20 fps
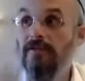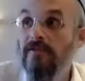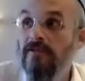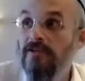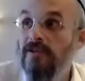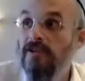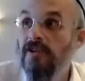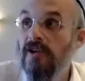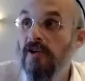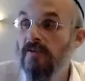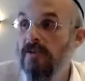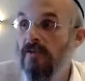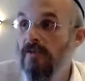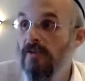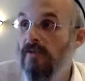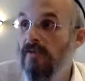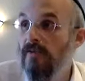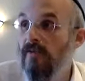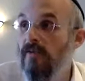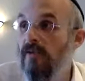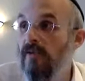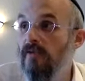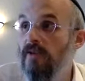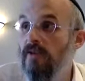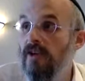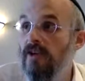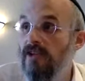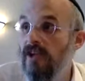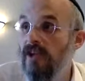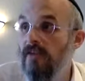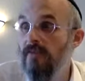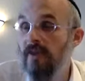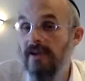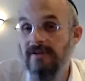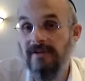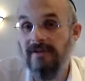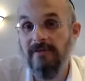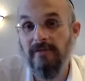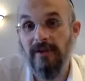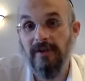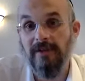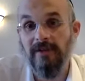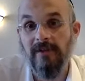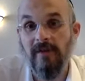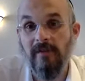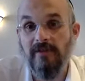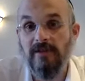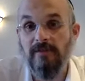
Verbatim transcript: your neshama, in order to feel for Hashem, has to fight nefesh